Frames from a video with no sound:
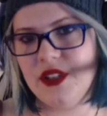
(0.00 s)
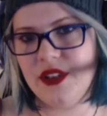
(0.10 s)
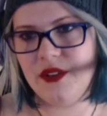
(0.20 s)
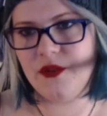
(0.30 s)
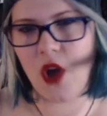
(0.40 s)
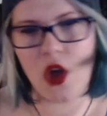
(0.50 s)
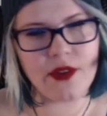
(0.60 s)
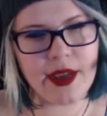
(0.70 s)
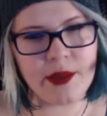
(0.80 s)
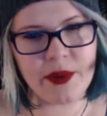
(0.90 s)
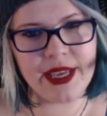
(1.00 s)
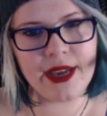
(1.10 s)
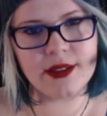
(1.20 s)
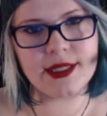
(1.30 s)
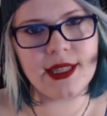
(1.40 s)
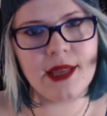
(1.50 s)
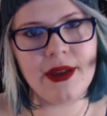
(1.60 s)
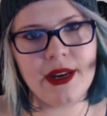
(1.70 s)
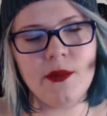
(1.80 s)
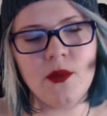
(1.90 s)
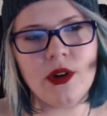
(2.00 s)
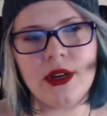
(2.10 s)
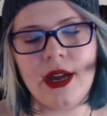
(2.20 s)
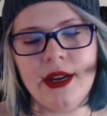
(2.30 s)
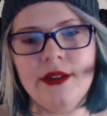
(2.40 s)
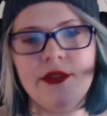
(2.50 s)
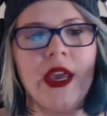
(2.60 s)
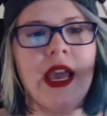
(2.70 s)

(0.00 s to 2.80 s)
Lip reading: involve anybody else in them anymore, kind of.